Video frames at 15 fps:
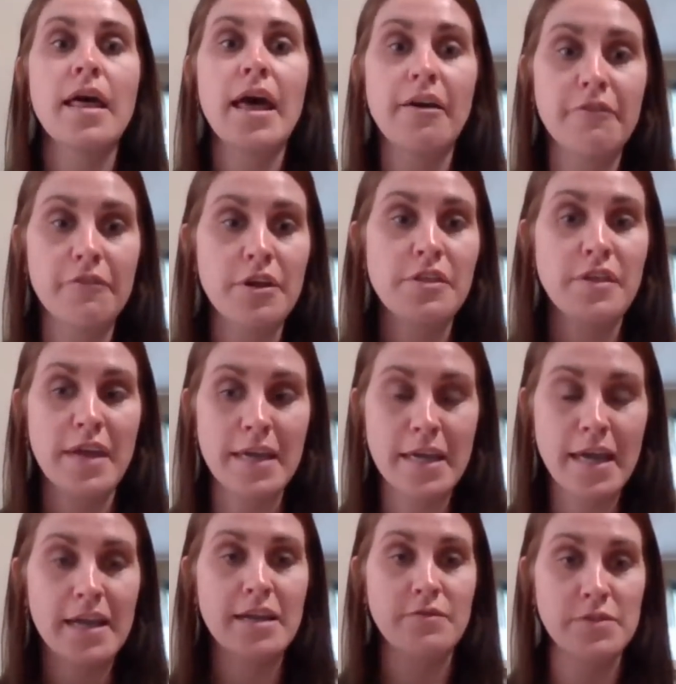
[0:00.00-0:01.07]
everything
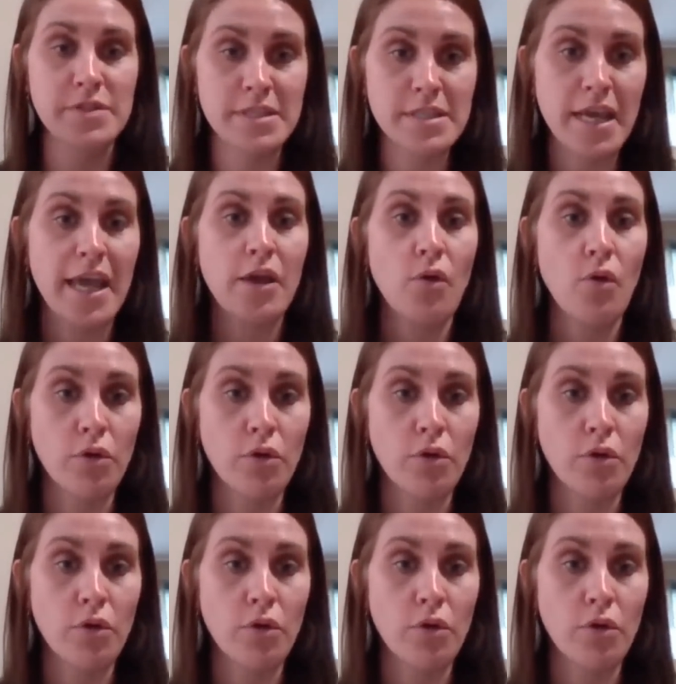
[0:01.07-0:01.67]
kind of stay